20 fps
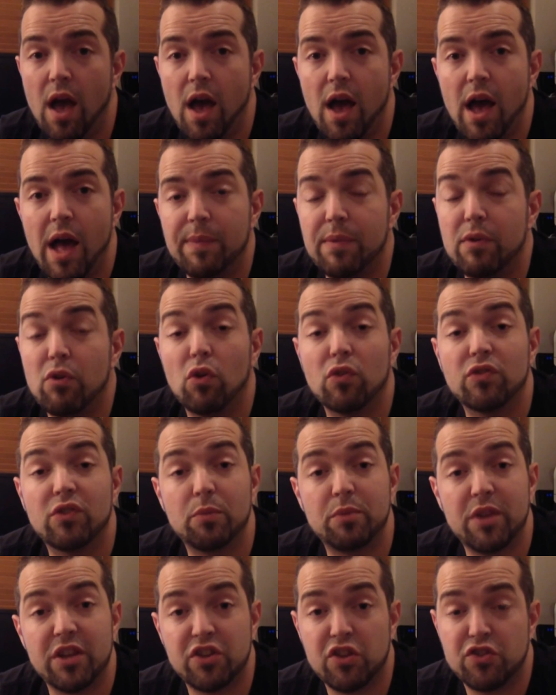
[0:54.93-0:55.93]
they're all
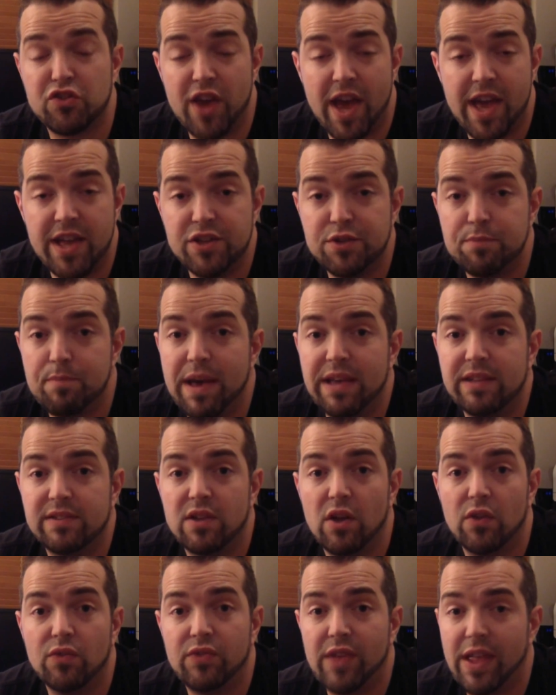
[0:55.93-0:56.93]
subject to change
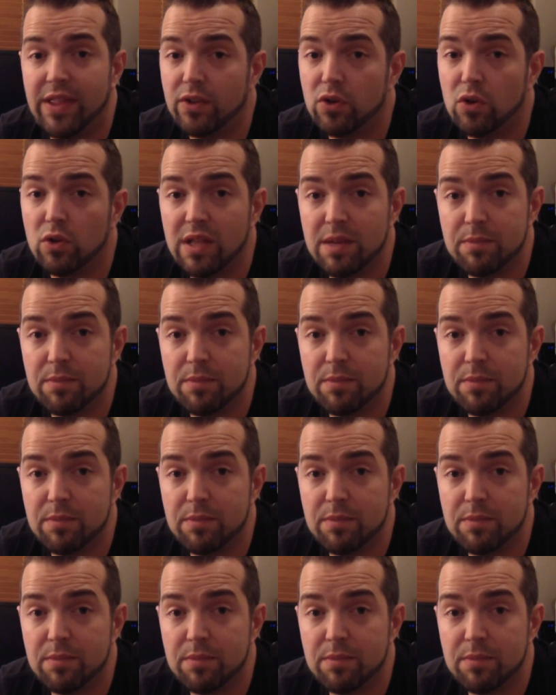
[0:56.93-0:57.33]
based on technical